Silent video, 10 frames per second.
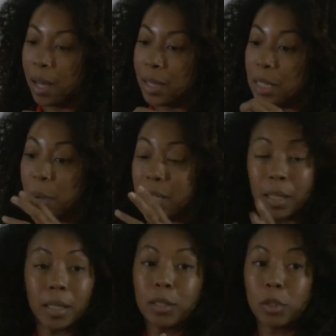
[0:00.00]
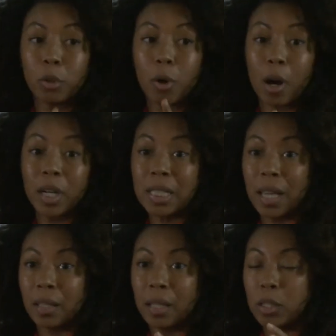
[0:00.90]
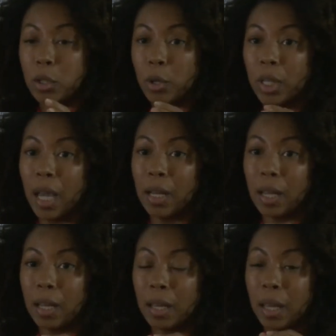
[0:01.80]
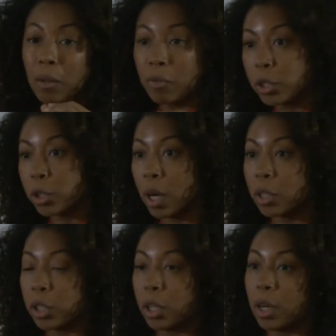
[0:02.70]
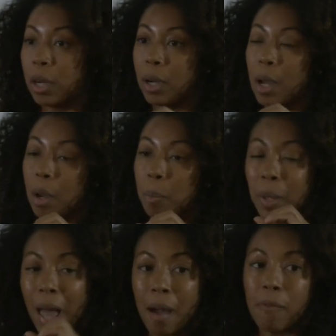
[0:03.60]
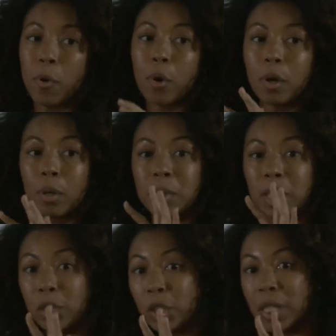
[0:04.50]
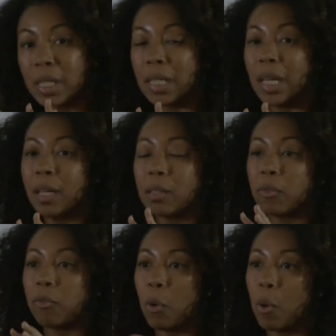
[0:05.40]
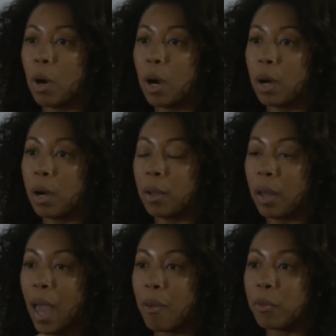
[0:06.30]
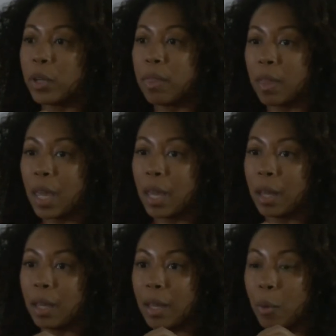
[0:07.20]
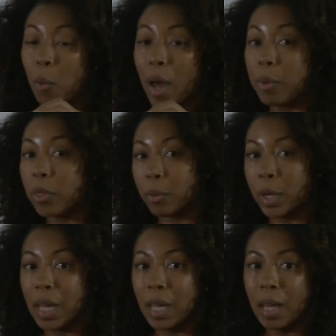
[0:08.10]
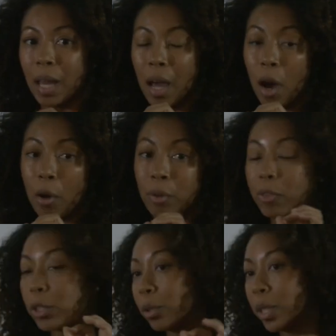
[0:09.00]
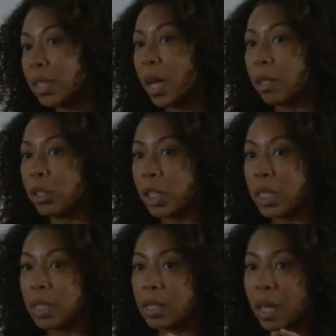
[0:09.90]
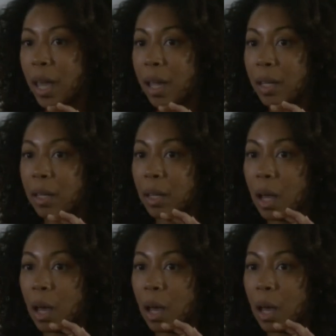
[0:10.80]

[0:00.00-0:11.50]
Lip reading: he's basically a digital architect. He's creating infrastructure, platforms, logistics for everything Web3, artificial intelligence, and